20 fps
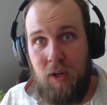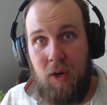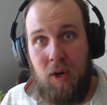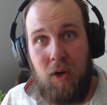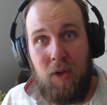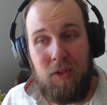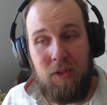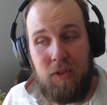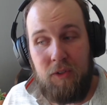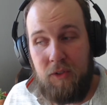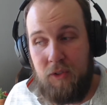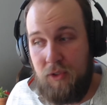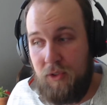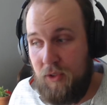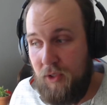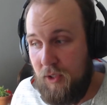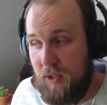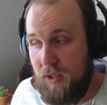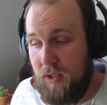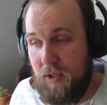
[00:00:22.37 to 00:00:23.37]
on
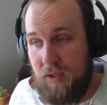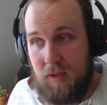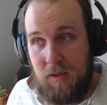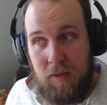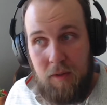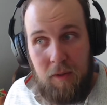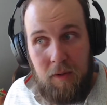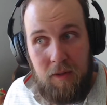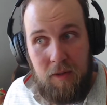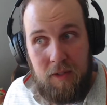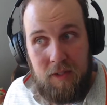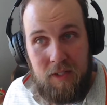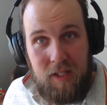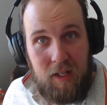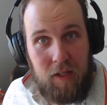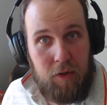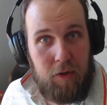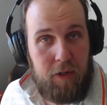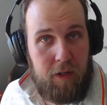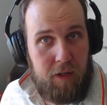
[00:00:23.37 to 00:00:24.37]
just
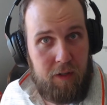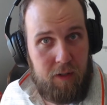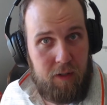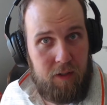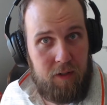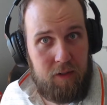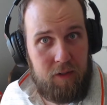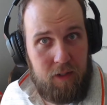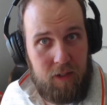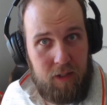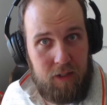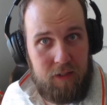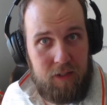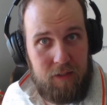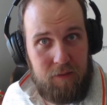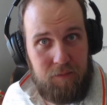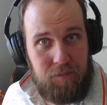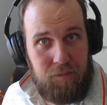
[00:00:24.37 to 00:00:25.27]
cellular data,